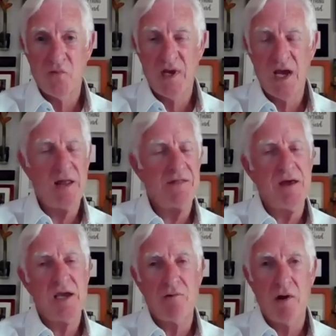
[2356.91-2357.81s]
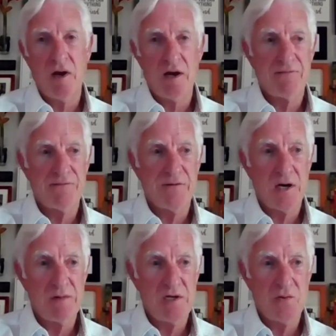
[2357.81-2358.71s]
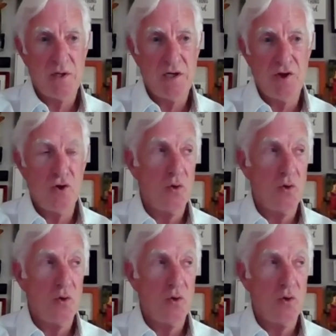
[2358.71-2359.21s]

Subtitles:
We can't thank you enough. Between